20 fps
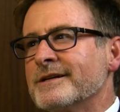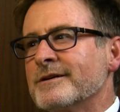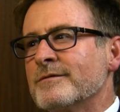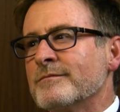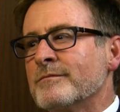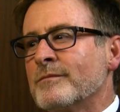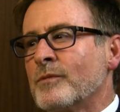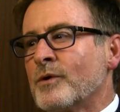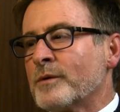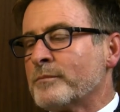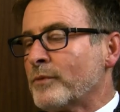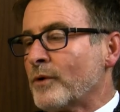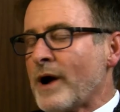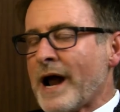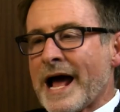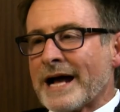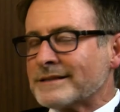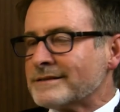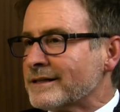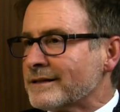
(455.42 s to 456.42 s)
more
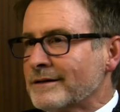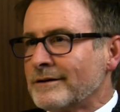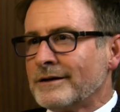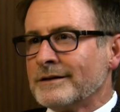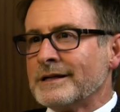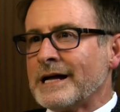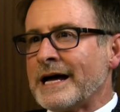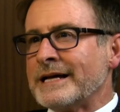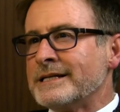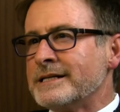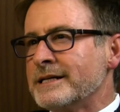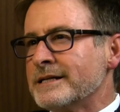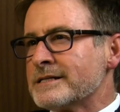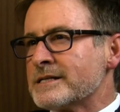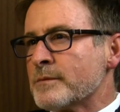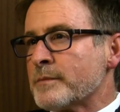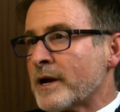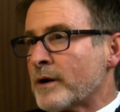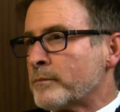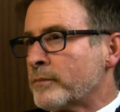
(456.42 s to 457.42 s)
practical
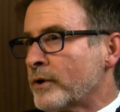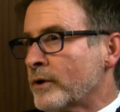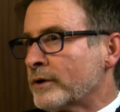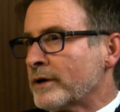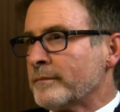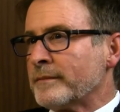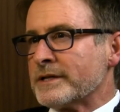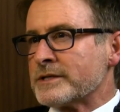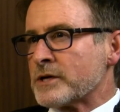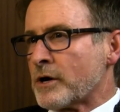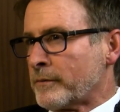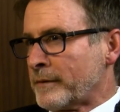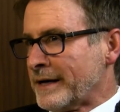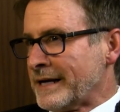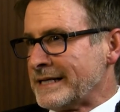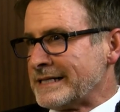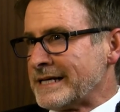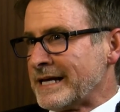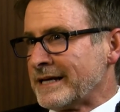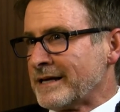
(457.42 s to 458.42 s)
ideas about a program that's
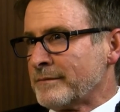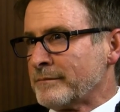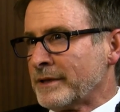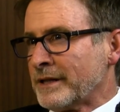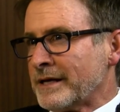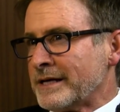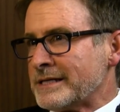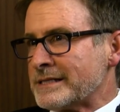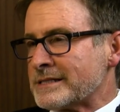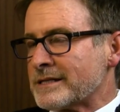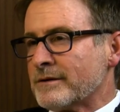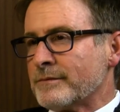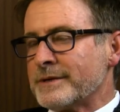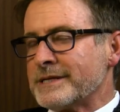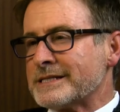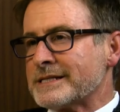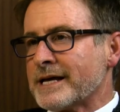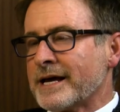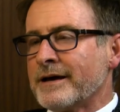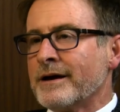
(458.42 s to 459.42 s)
already taking place, that we
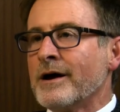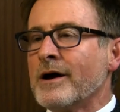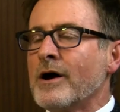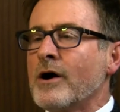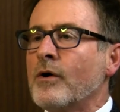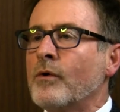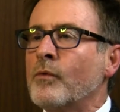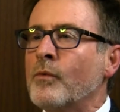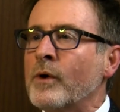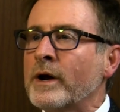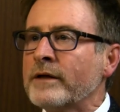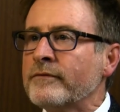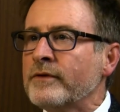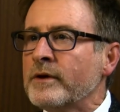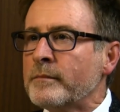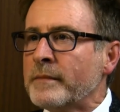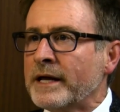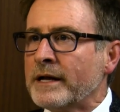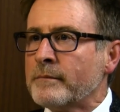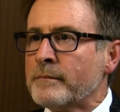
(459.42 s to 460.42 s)
say, what if
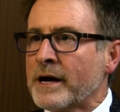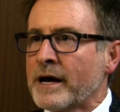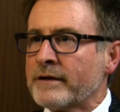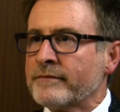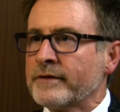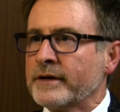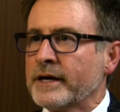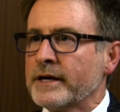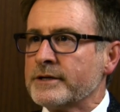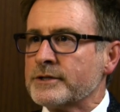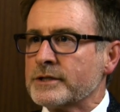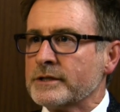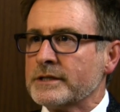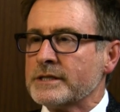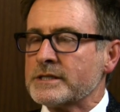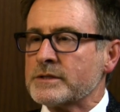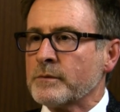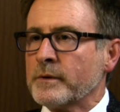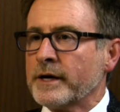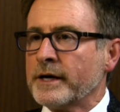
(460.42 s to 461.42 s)
you made a modification
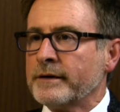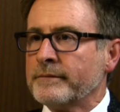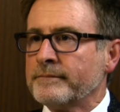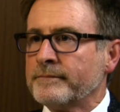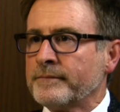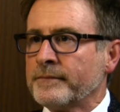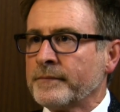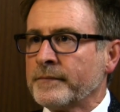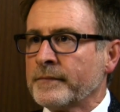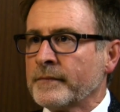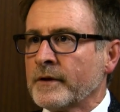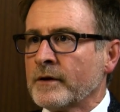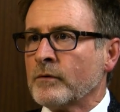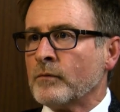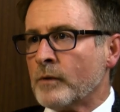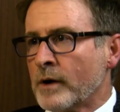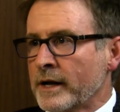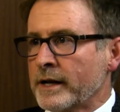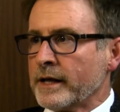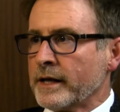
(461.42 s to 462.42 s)
this way?
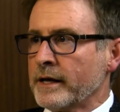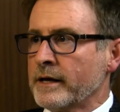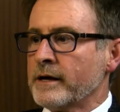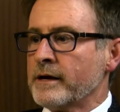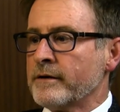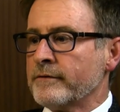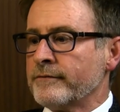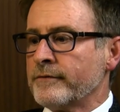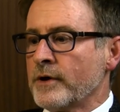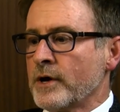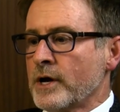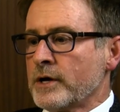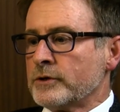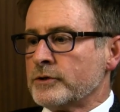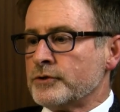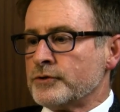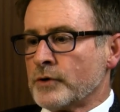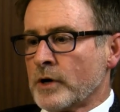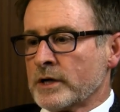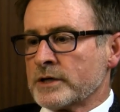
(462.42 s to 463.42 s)
What if
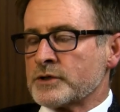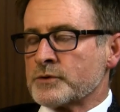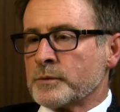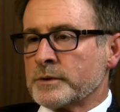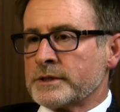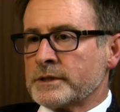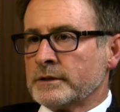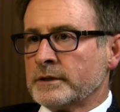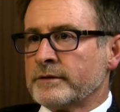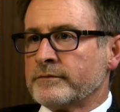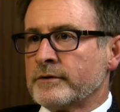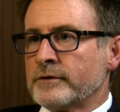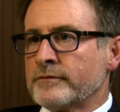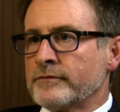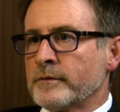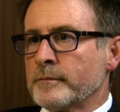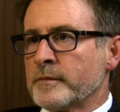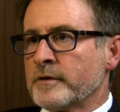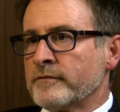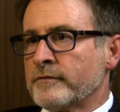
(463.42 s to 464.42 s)
drugs were delivered
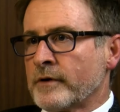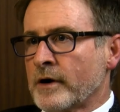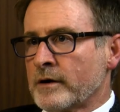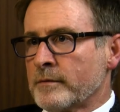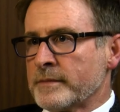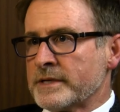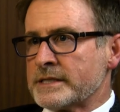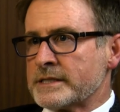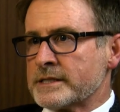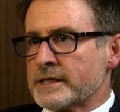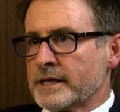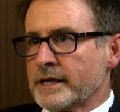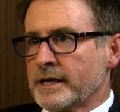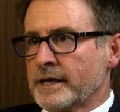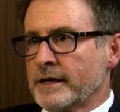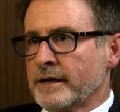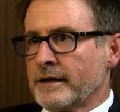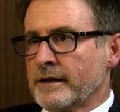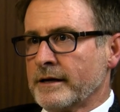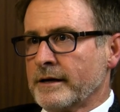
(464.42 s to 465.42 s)
from the
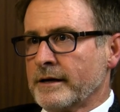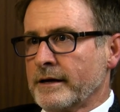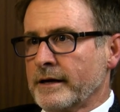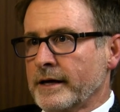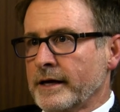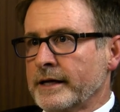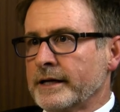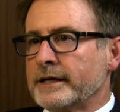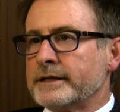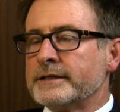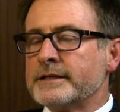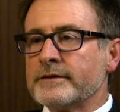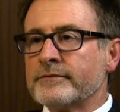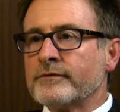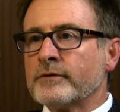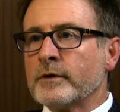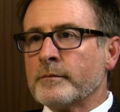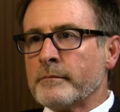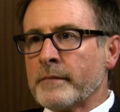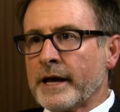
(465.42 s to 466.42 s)
pharmacy in a
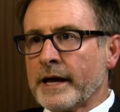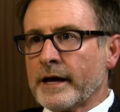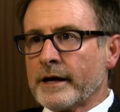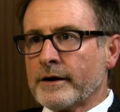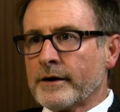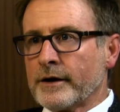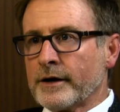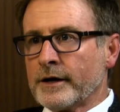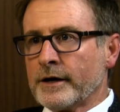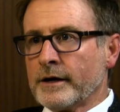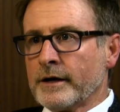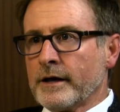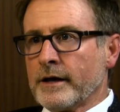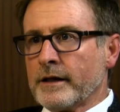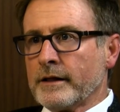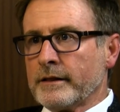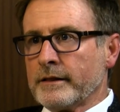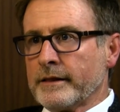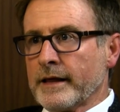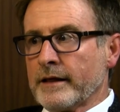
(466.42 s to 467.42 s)
different manner
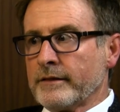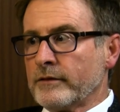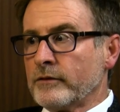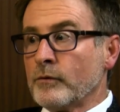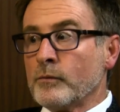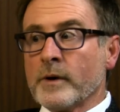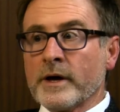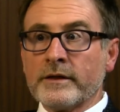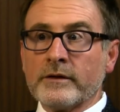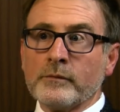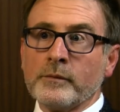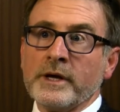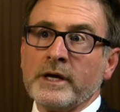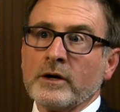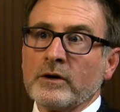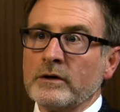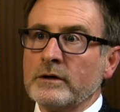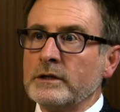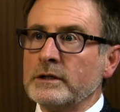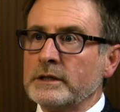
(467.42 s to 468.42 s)
than the way that we
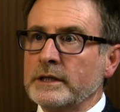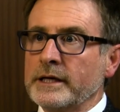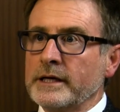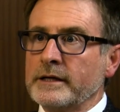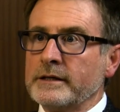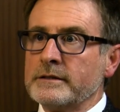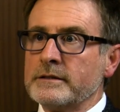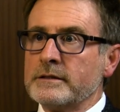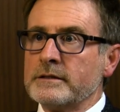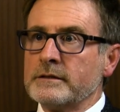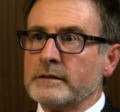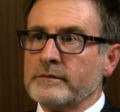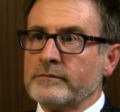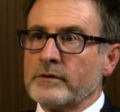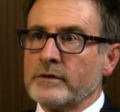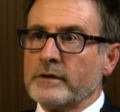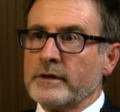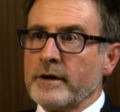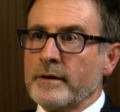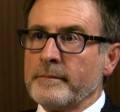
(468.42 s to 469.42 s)
currently
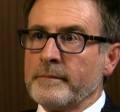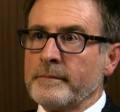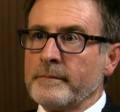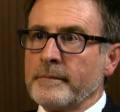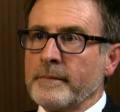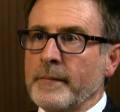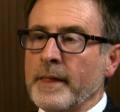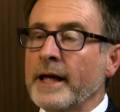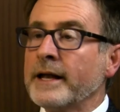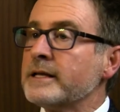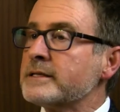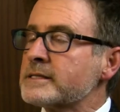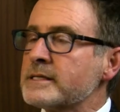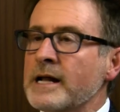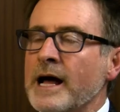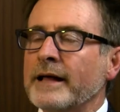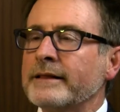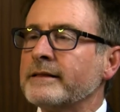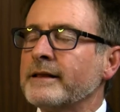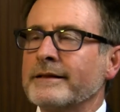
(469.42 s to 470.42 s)
deliver them? And it's
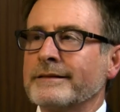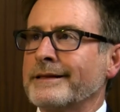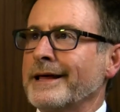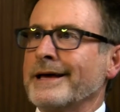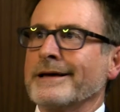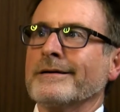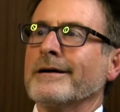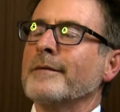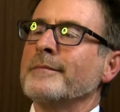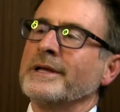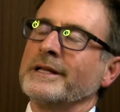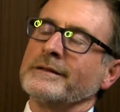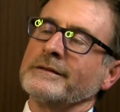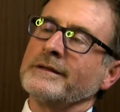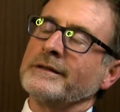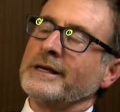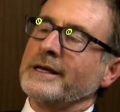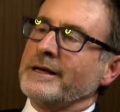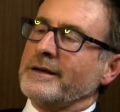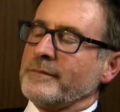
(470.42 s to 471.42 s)
not that
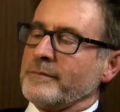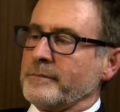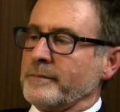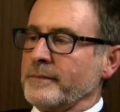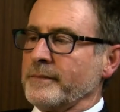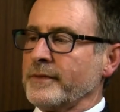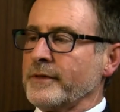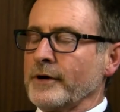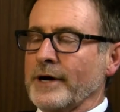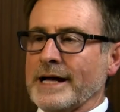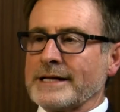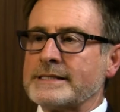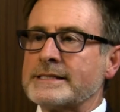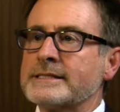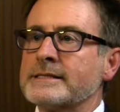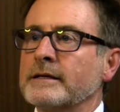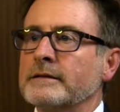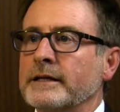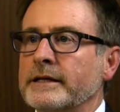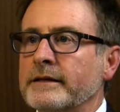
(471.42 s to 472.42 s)
they're not
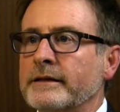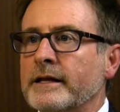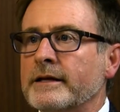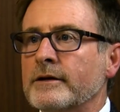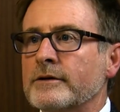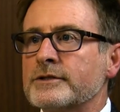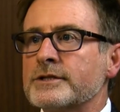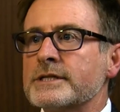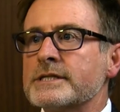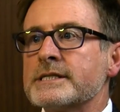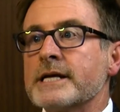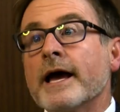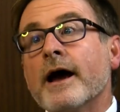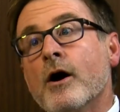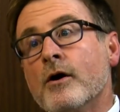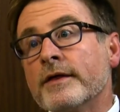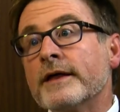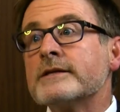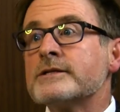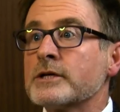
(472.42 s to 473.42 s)
silly. They don't just say,
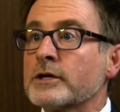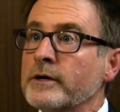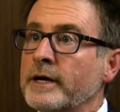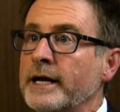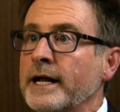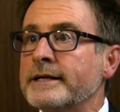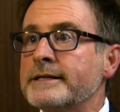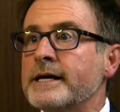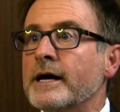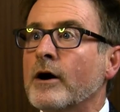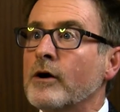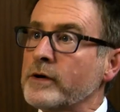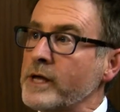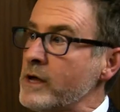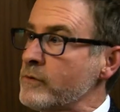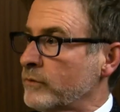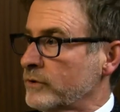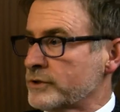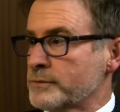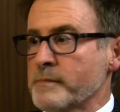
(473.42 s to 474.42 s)
oh, that's a great idea.
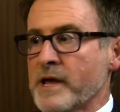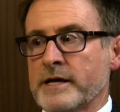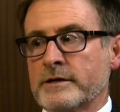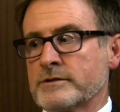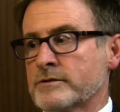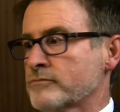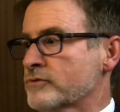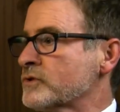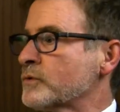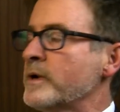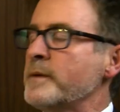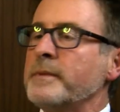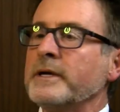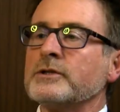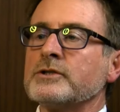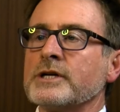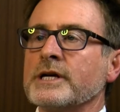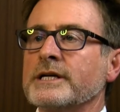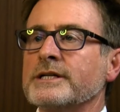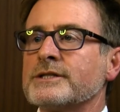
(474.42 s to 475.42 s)
Okay, we'll make sweeping
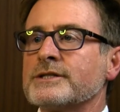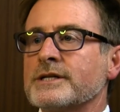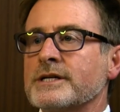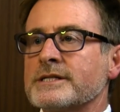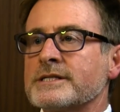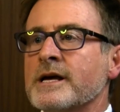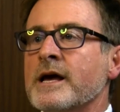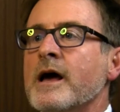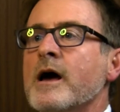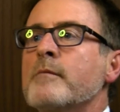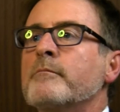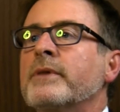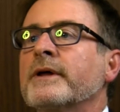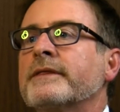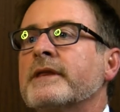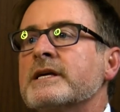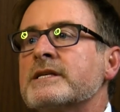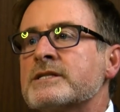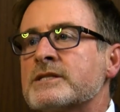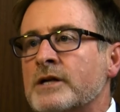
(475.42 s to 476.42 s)
changes. But
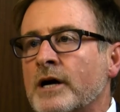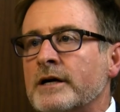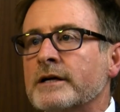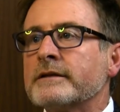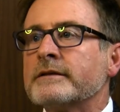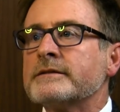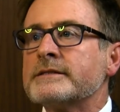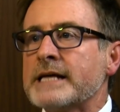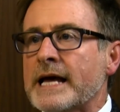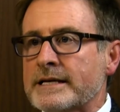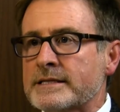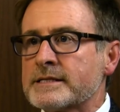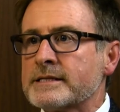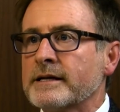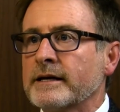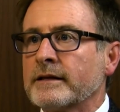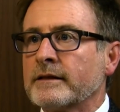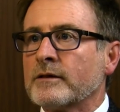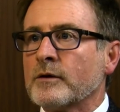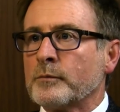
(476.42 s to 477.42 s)
they start
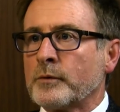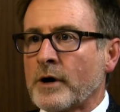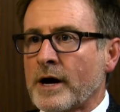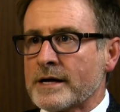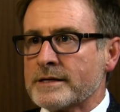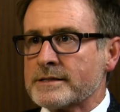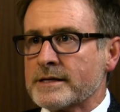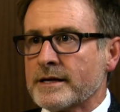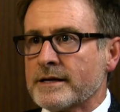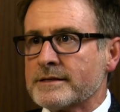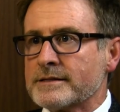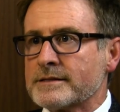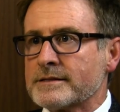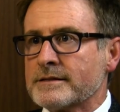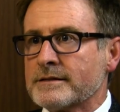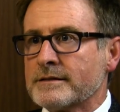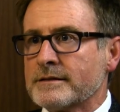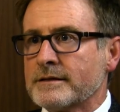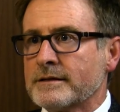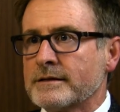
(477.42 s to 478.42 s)
testing the process
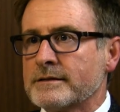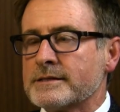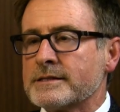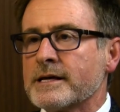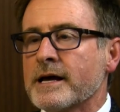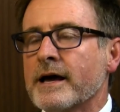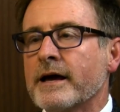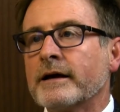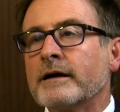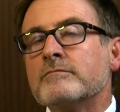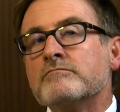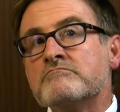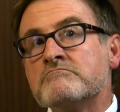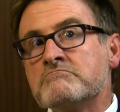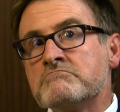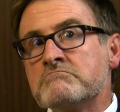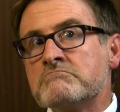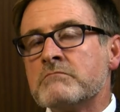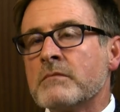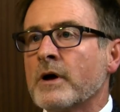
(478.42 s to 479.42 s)
and saying,
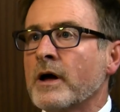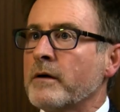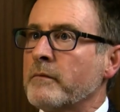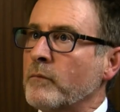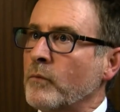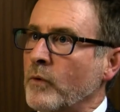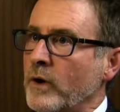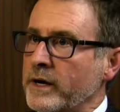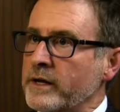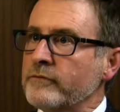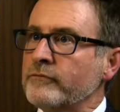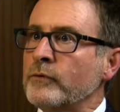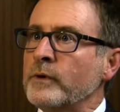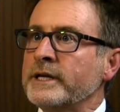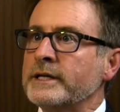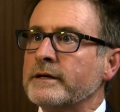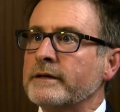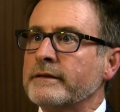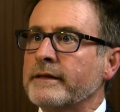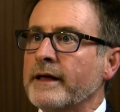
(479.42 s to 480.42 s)
what if we did